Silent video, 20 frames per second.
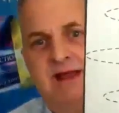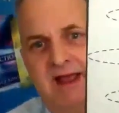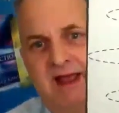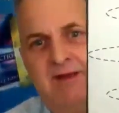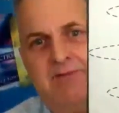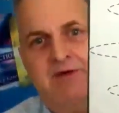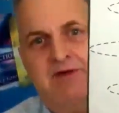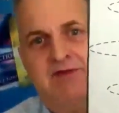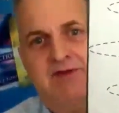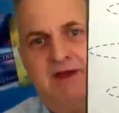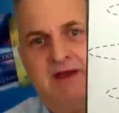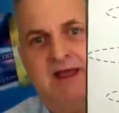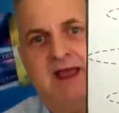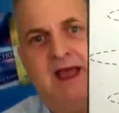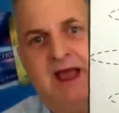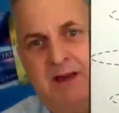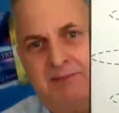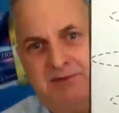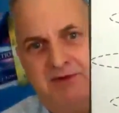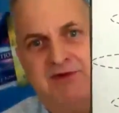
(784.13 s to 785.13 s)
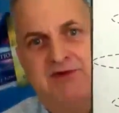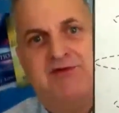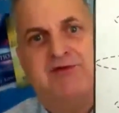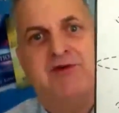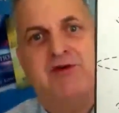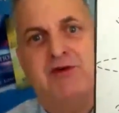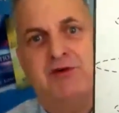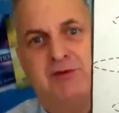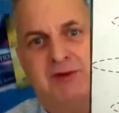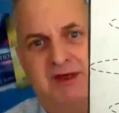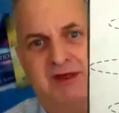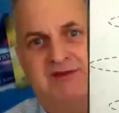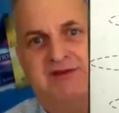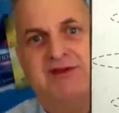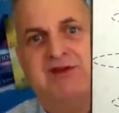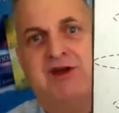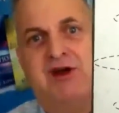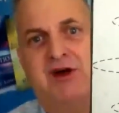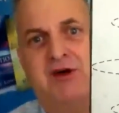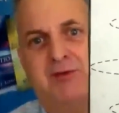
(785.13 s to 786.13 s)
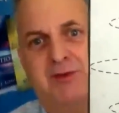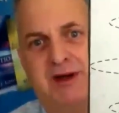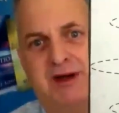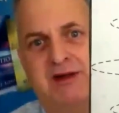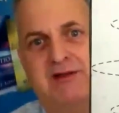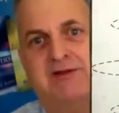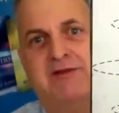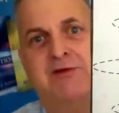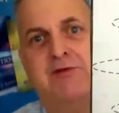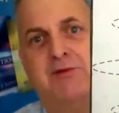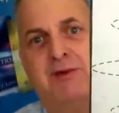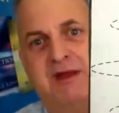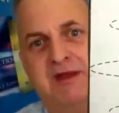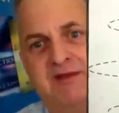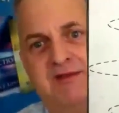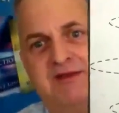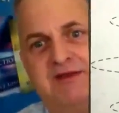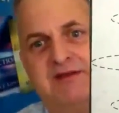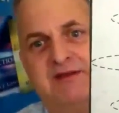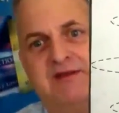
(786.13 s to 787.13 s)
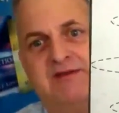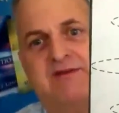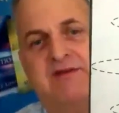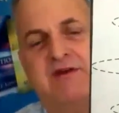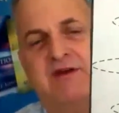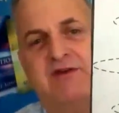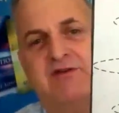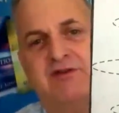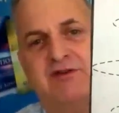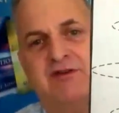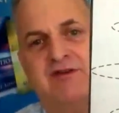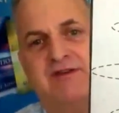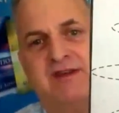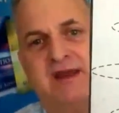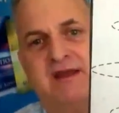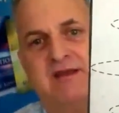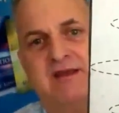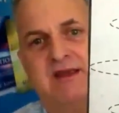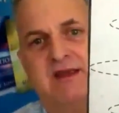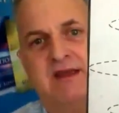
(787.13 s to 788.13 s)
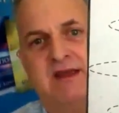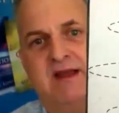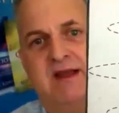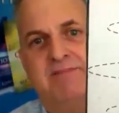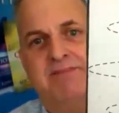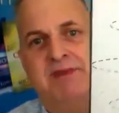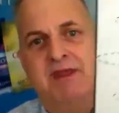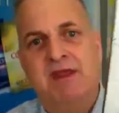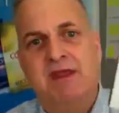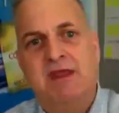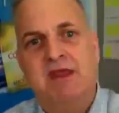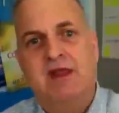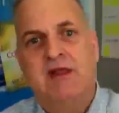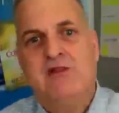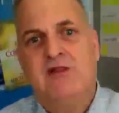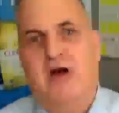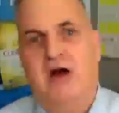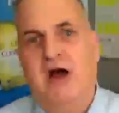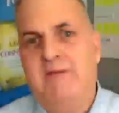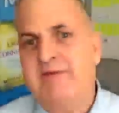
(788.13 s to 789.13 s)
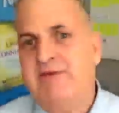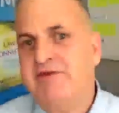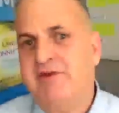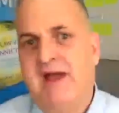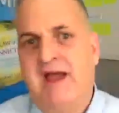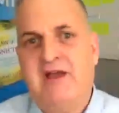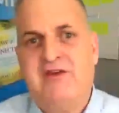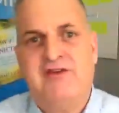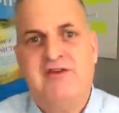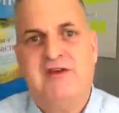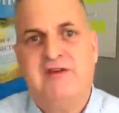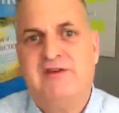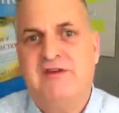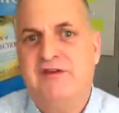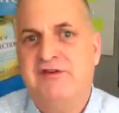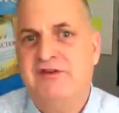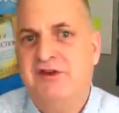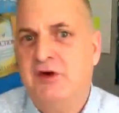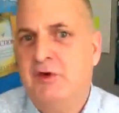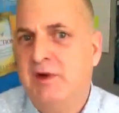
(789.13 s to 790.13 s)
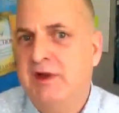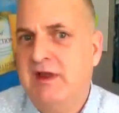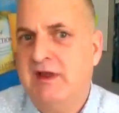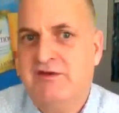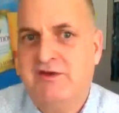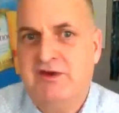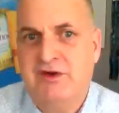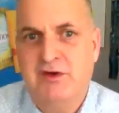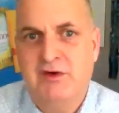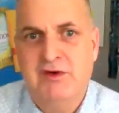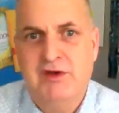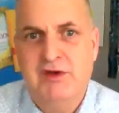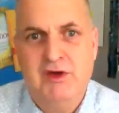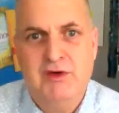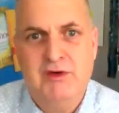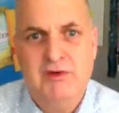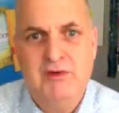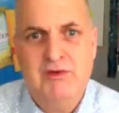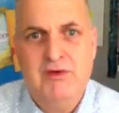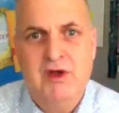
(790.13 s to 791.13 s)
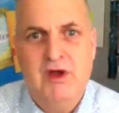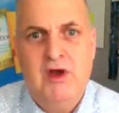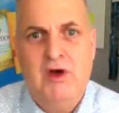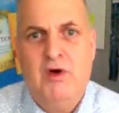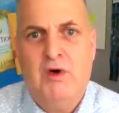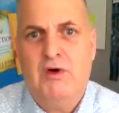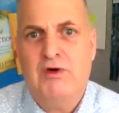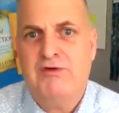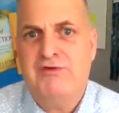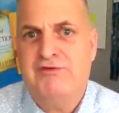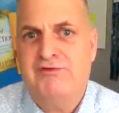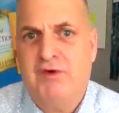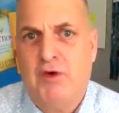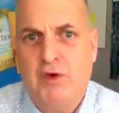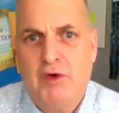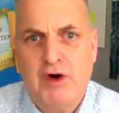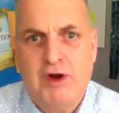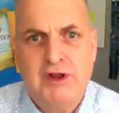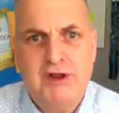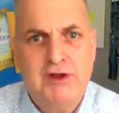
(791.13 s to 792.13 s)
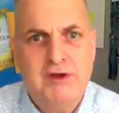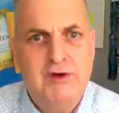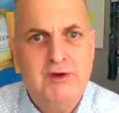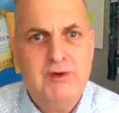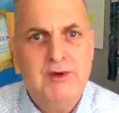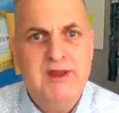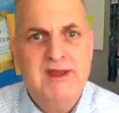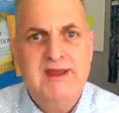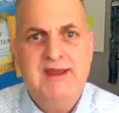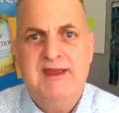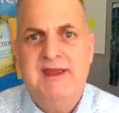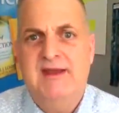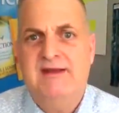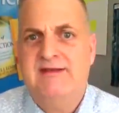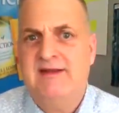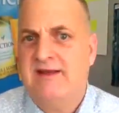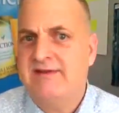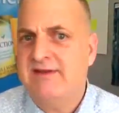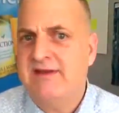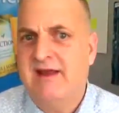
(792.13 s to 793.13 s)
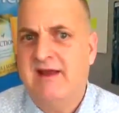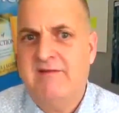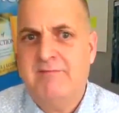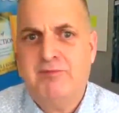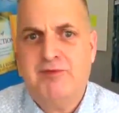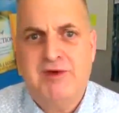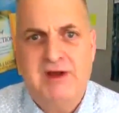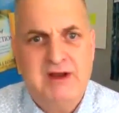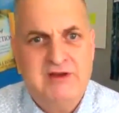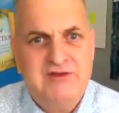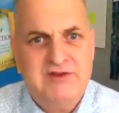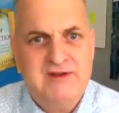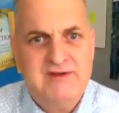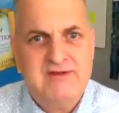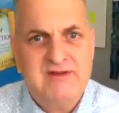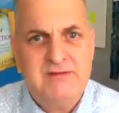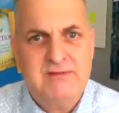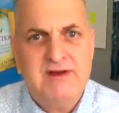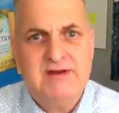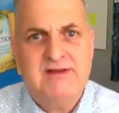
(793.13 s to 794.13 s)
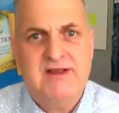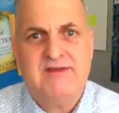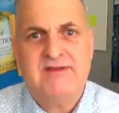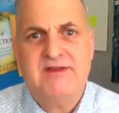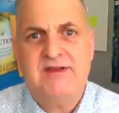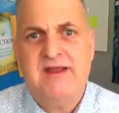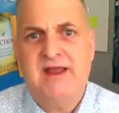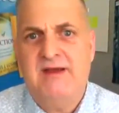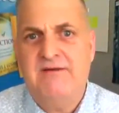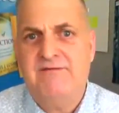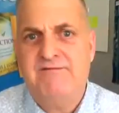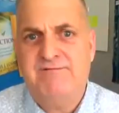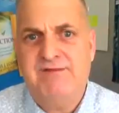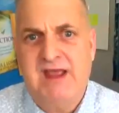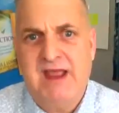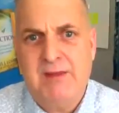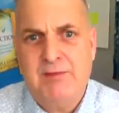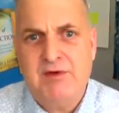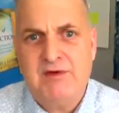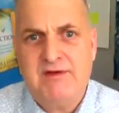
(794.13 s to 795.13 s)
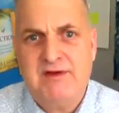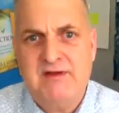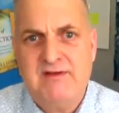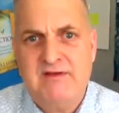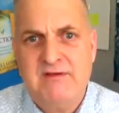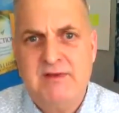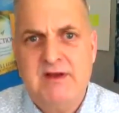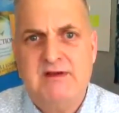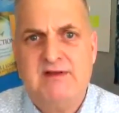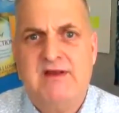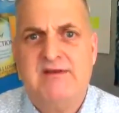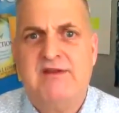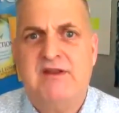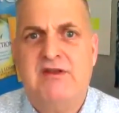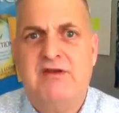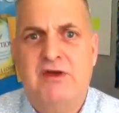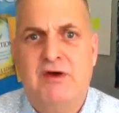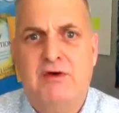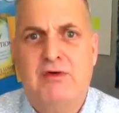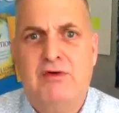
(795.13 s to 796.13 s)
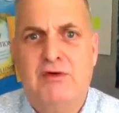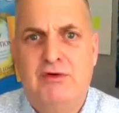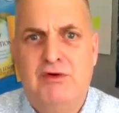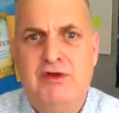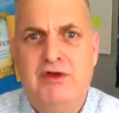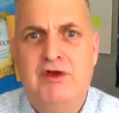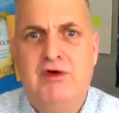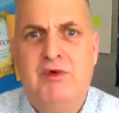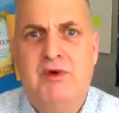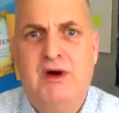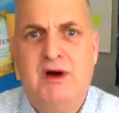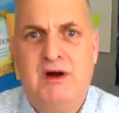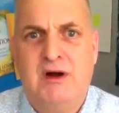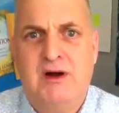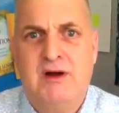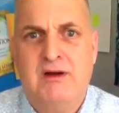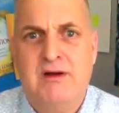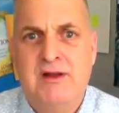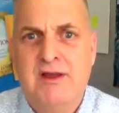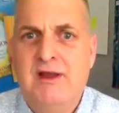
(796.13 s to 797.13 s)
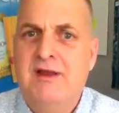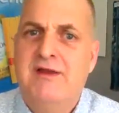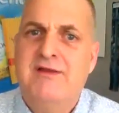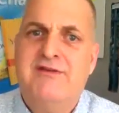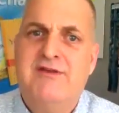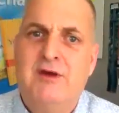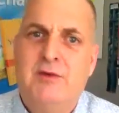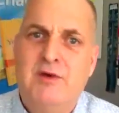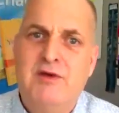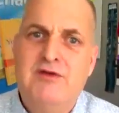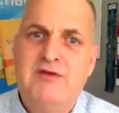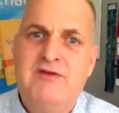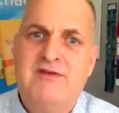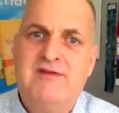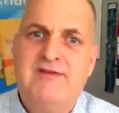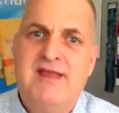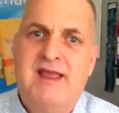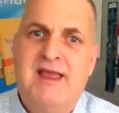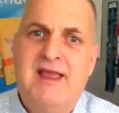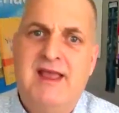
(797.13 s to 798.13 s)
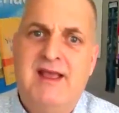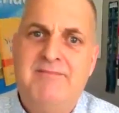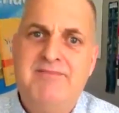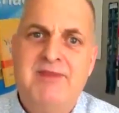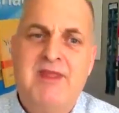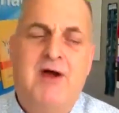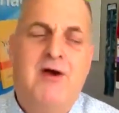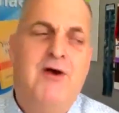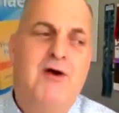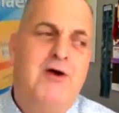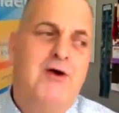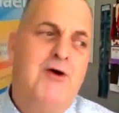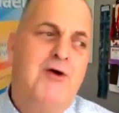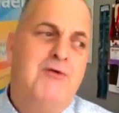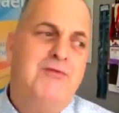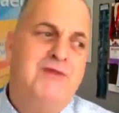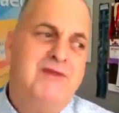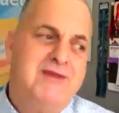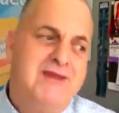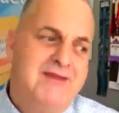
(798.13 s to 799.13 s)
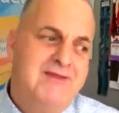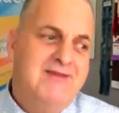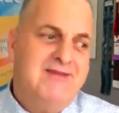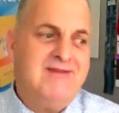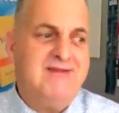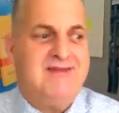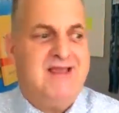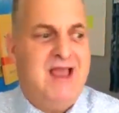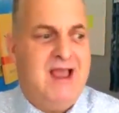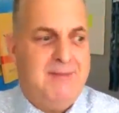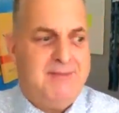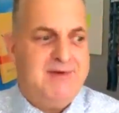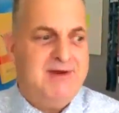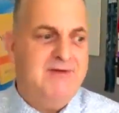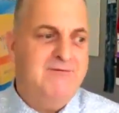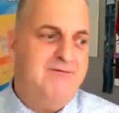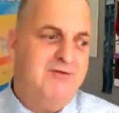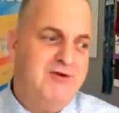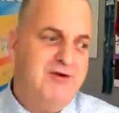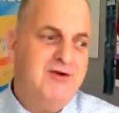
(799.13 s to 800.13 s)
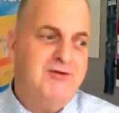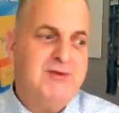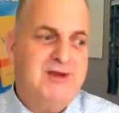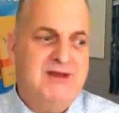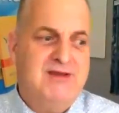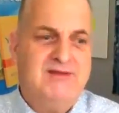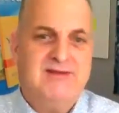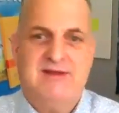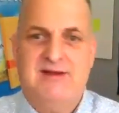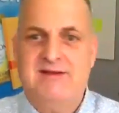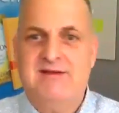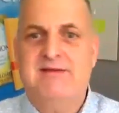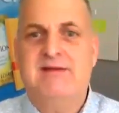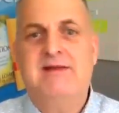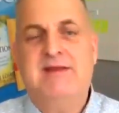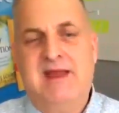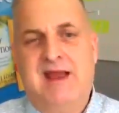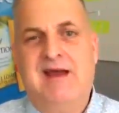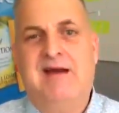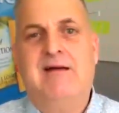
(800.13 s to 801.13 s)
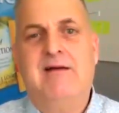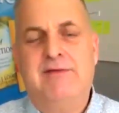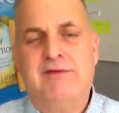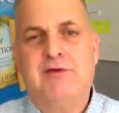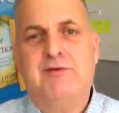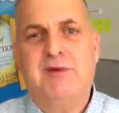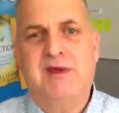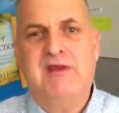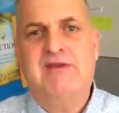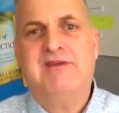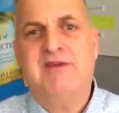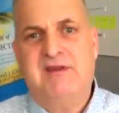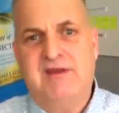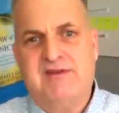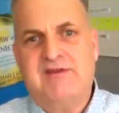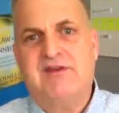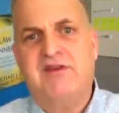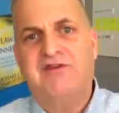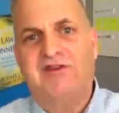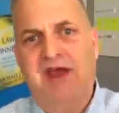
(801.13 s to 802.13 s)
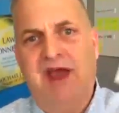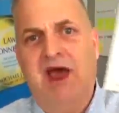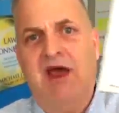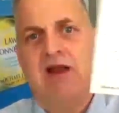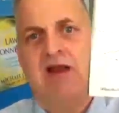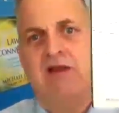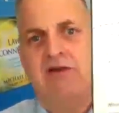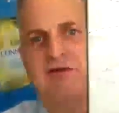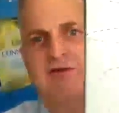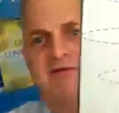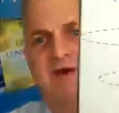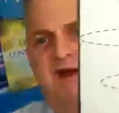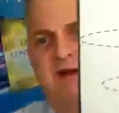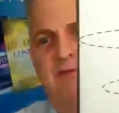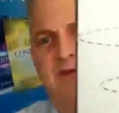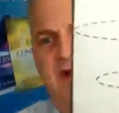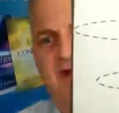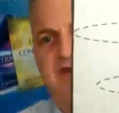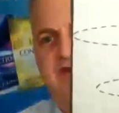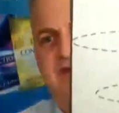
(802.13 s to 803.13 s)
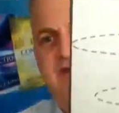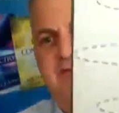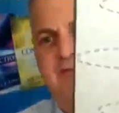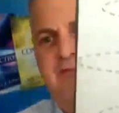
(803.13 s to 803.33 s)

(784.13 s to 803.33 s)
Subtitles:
Everything happens for a reason, all right. The reason is because you're sending it. Law of attraction isn't doing it to you or for you. It doesn't have prejudice. It doesn't have favoritism. It doesn't know who you are. So when you say, oh, this is happening for a reason, yeah, the reason is because you had it in your vibrational